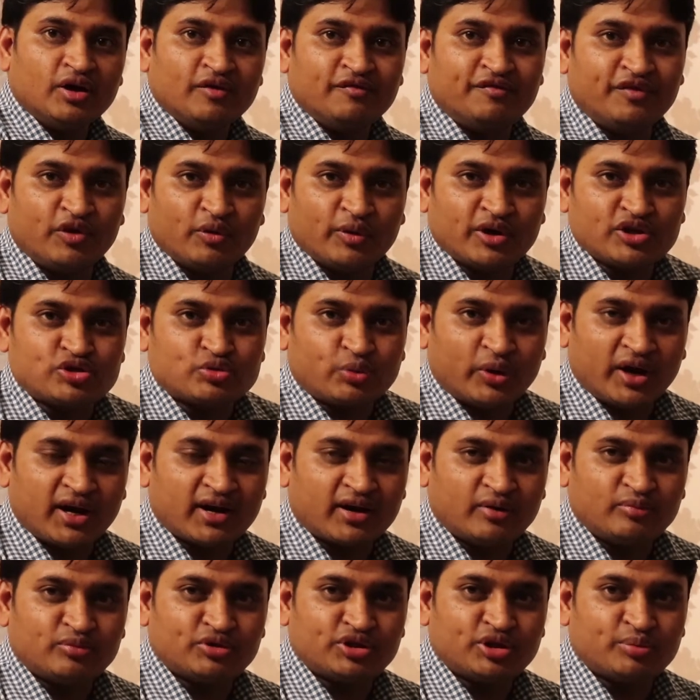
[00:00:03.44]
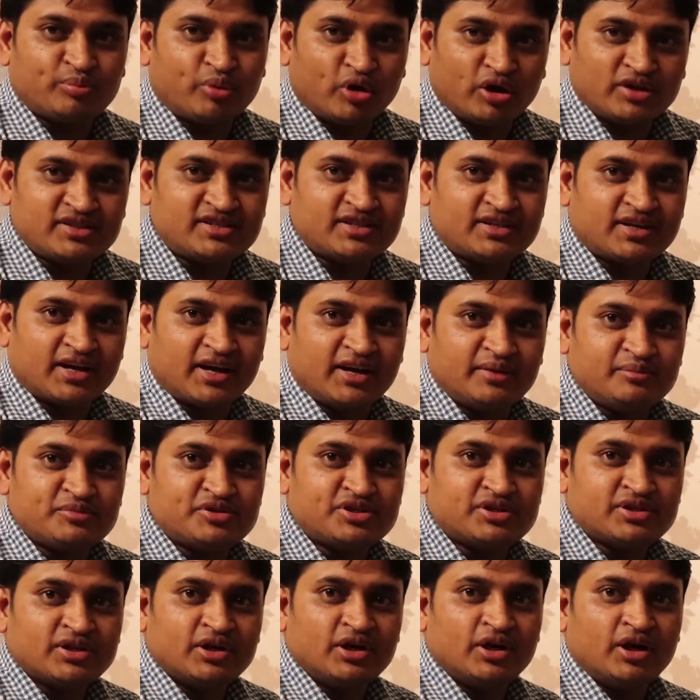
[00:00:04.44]
Viewers, welcome to the Policy
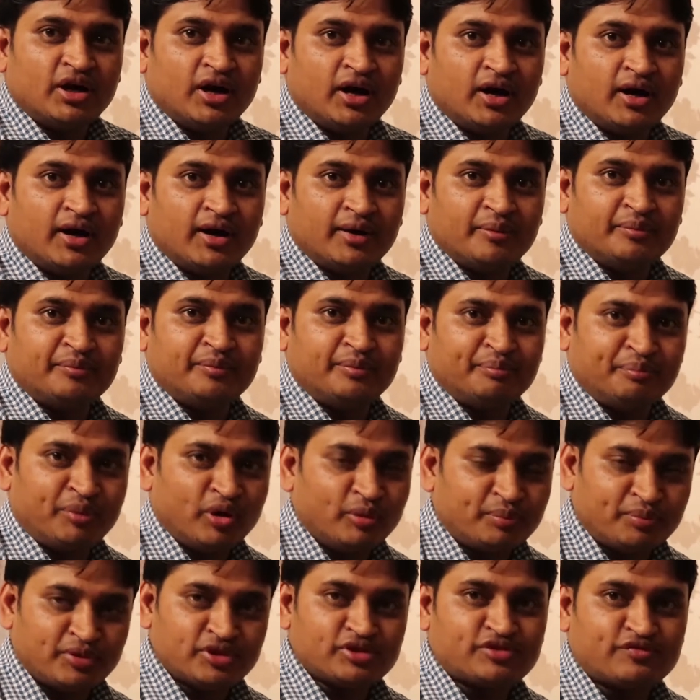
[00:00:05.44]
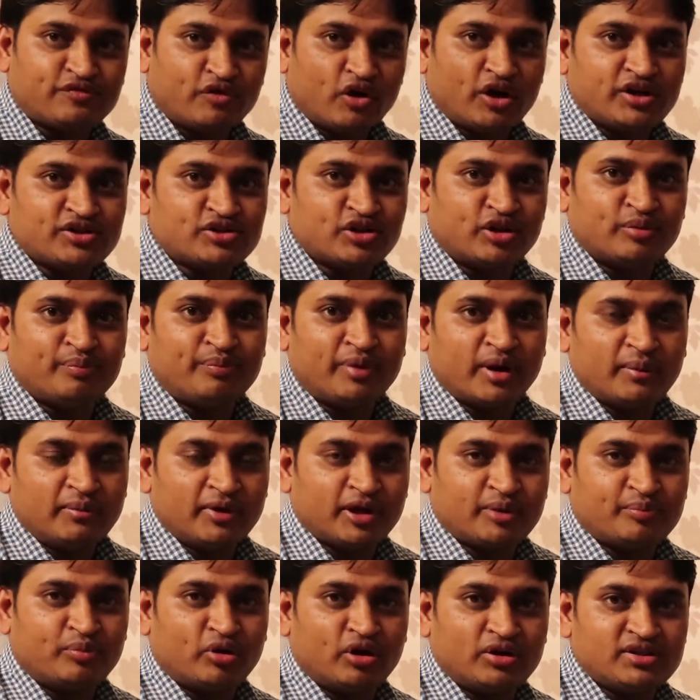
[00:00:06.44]
Times, people's voice on
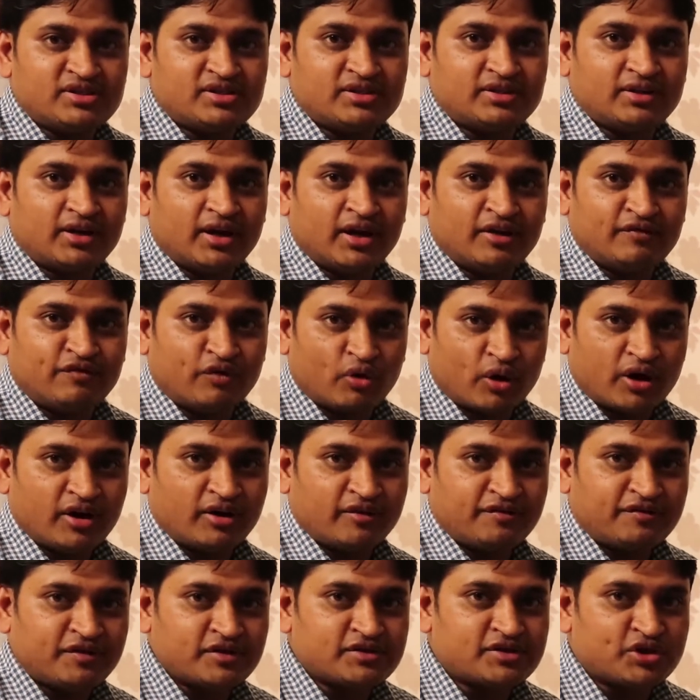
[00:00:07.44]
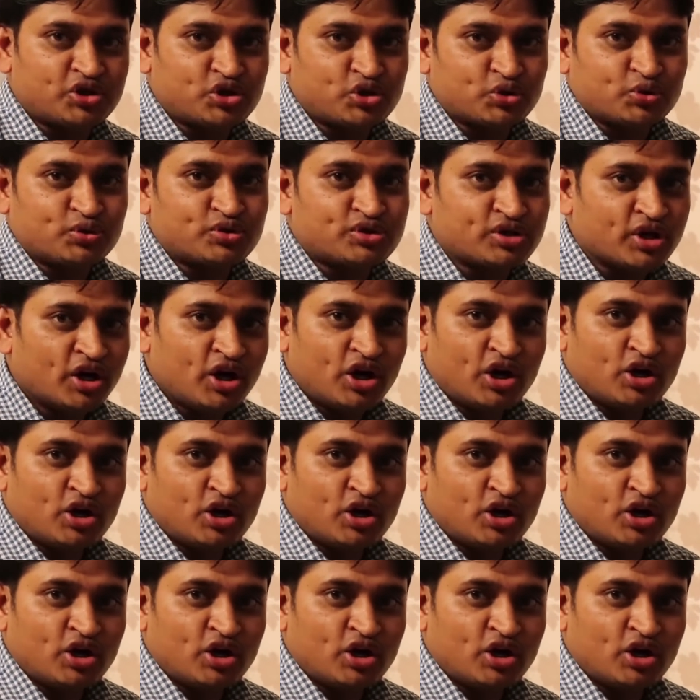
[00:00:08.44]
public policy and foreign affairs issues.